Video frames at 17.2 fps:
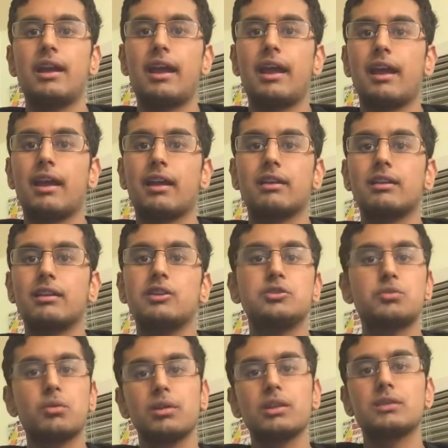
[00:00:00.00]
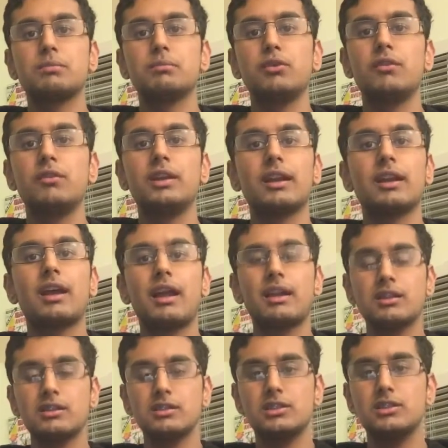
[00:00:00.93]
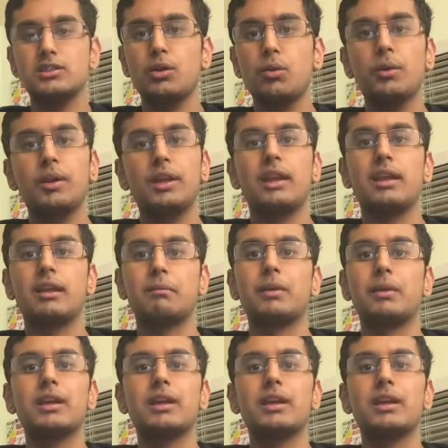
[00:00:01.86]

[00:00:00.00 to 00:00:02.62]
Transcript: and enjoy this movie and kind of just soak it in,